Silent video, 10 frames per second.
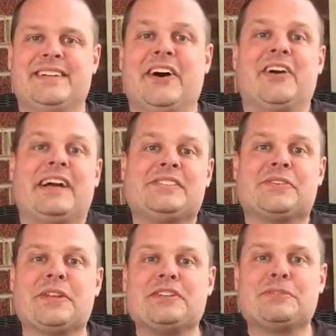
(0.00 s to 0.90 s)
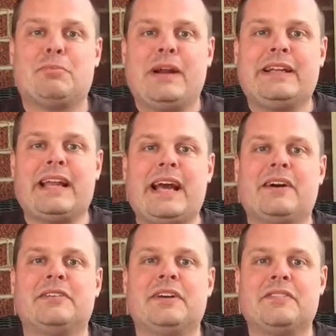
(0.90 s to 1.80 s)
All right, so there's a
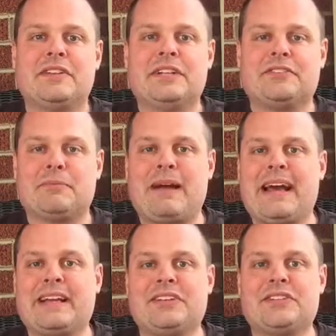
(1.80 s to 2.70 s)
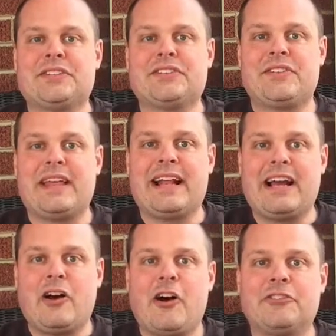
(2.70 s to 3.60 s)
breakdown of the different packages that
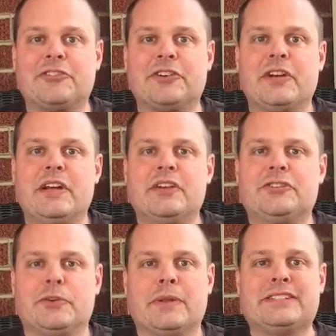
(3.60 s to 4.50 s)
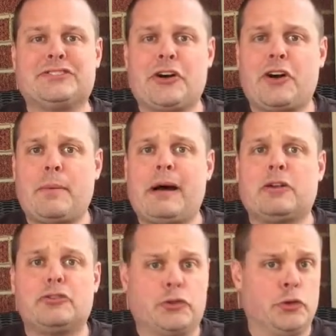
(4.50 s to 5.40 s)
I offer. So let's talk
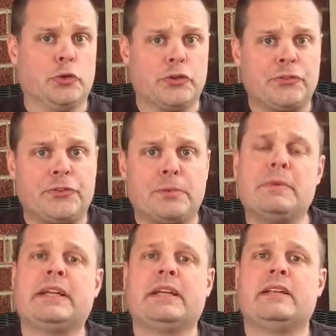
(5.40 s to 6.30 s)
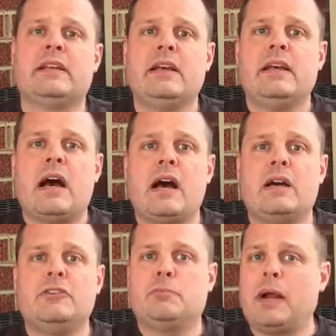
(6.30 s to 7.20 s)
about tools for a minute.
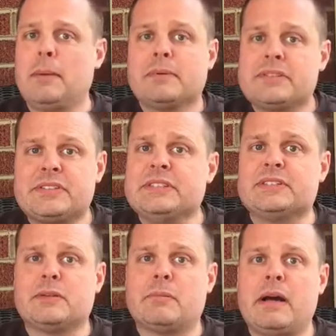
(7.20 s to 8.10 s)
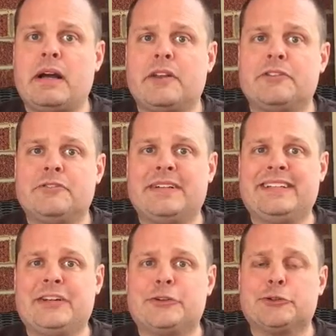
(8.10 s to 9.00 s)
You've probably seen some of my other
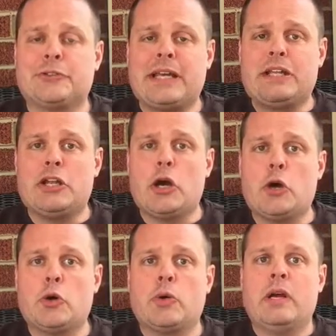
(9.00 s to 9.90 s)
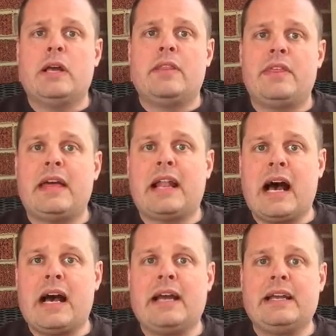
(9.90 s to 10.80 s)
videos and know that
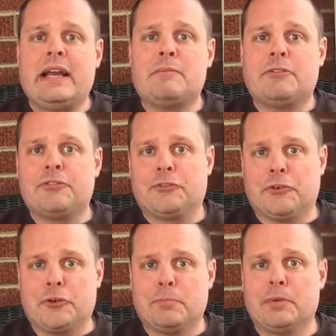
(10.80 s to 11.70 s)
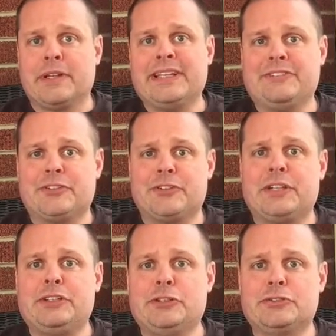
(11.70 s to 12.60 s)
I am a firm believer
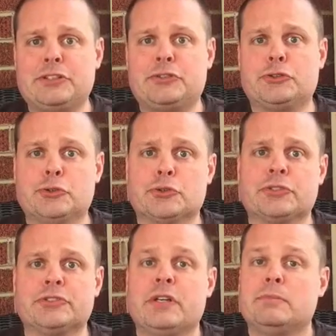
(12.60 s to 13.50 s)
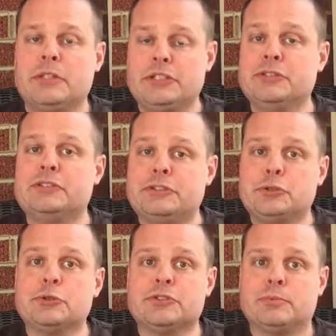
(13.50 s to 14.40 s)
in using tools, but using
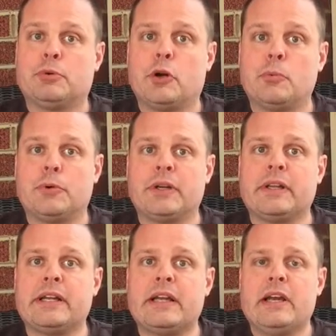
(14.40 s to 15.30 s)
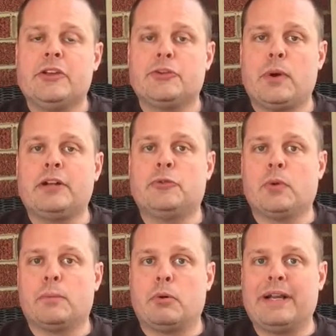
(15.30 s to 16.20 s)
tools appropriately. So I just
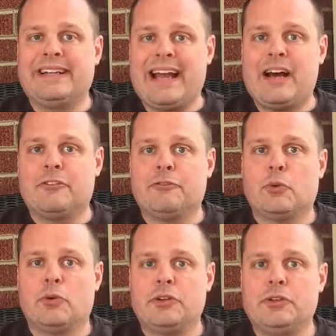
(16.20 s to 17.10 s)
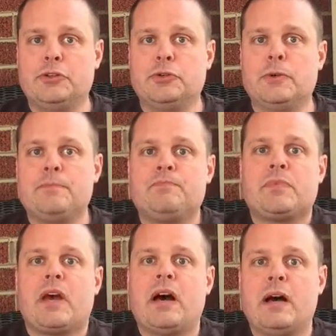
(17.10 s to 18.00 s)
want to break down for you
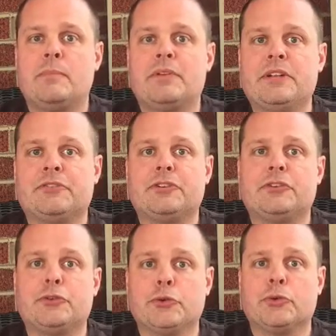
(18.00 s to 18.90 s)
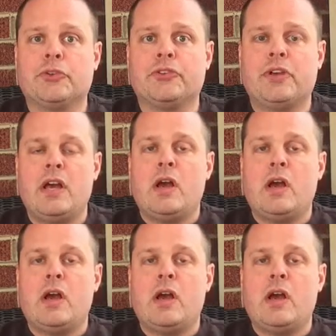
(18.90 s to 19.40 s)
the different tools.